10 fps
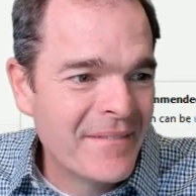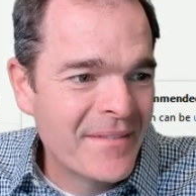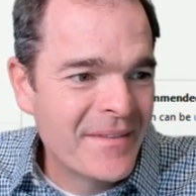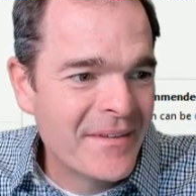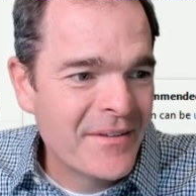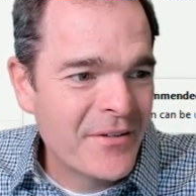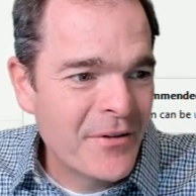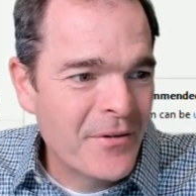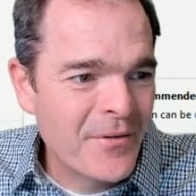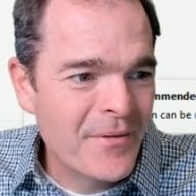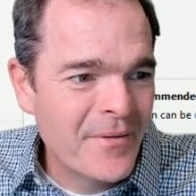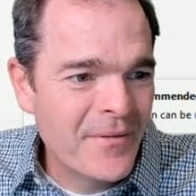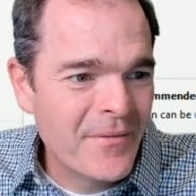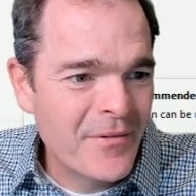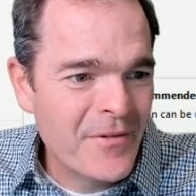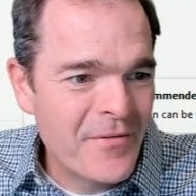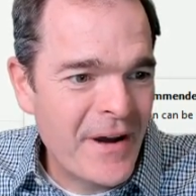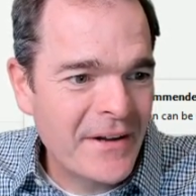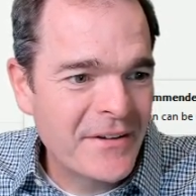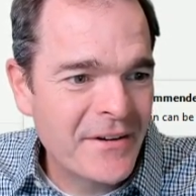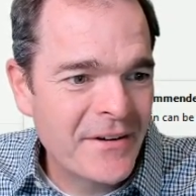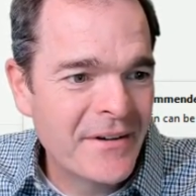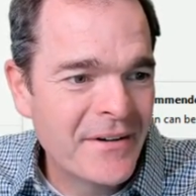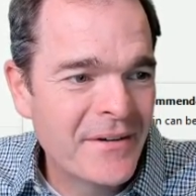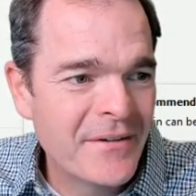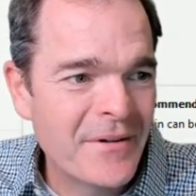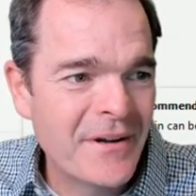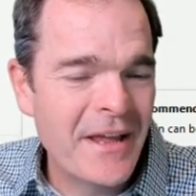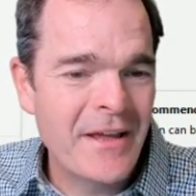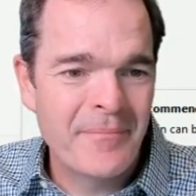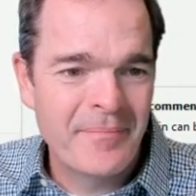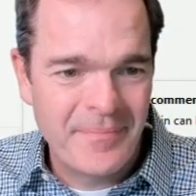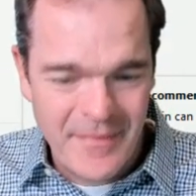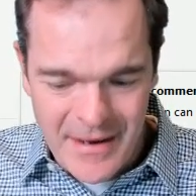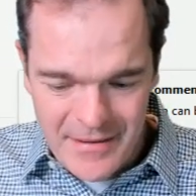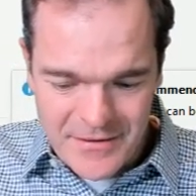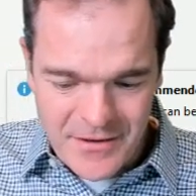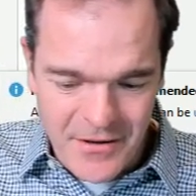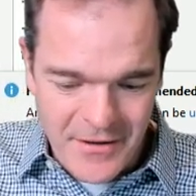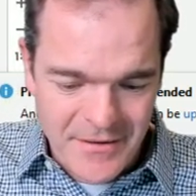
So we'll refactor, rename, and let's call it